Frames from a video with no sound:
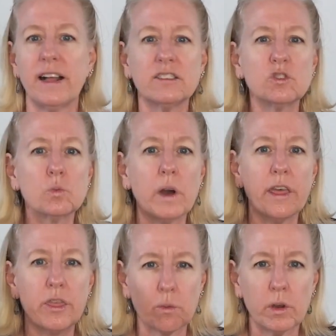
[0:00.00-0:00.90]
That's
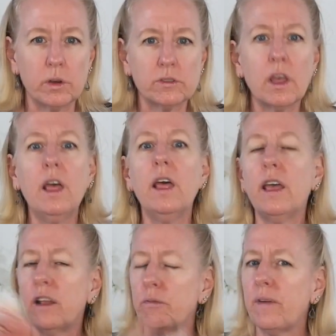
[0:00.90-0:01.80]
why throws,
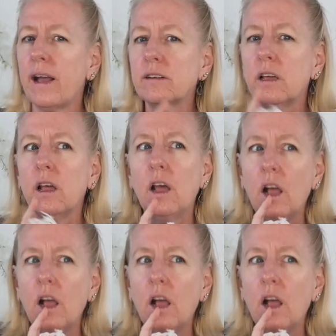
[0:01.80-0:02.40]
in fact,